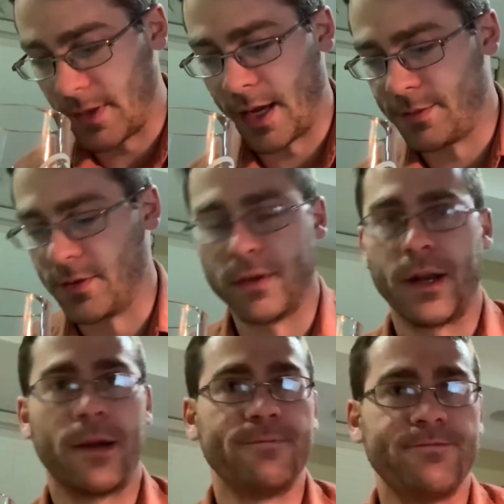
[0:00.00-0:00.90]
Absolutely
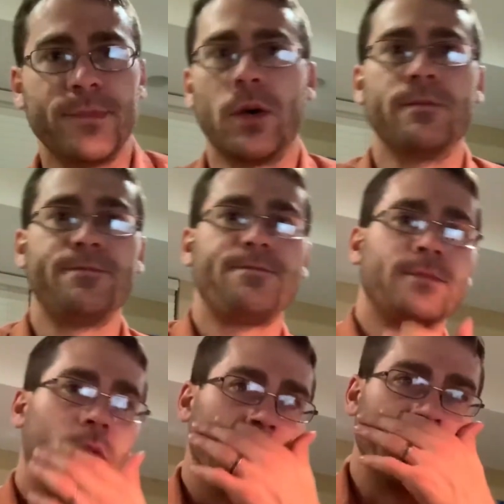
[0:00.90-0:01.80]
not. No.
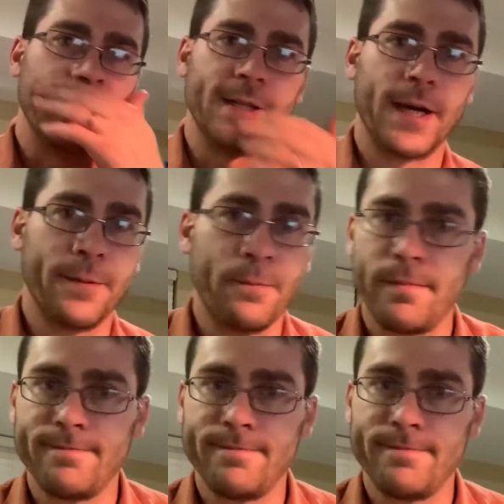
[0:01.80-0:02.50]
That would take time.